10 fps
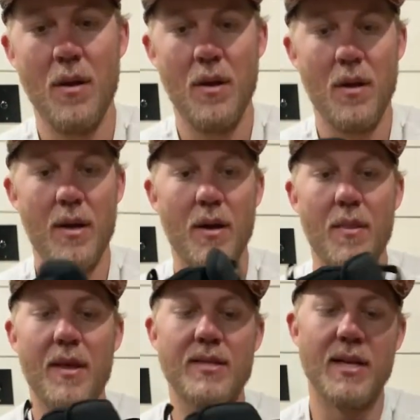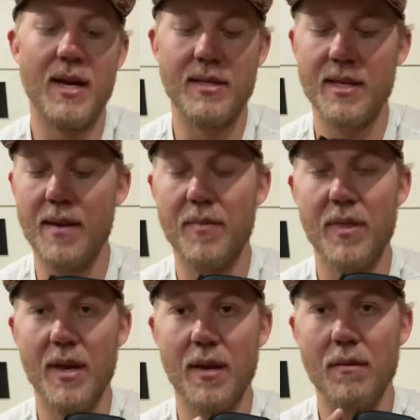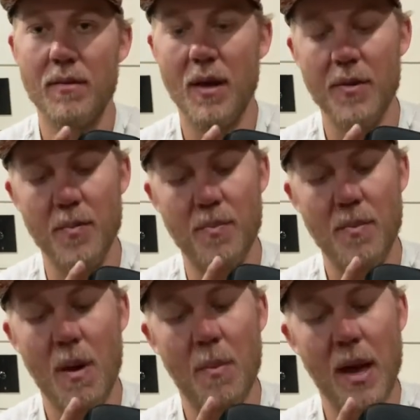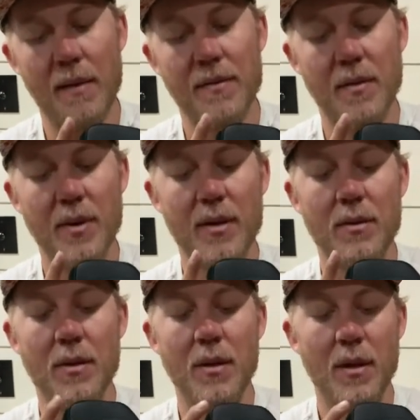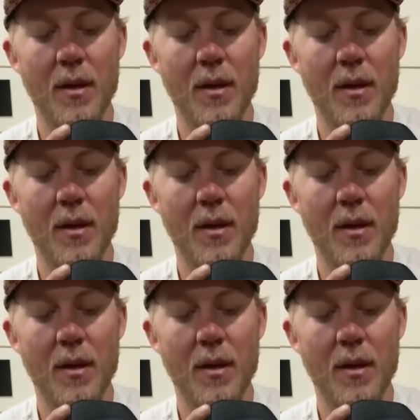And on this side, same thing, the other half of the buckle.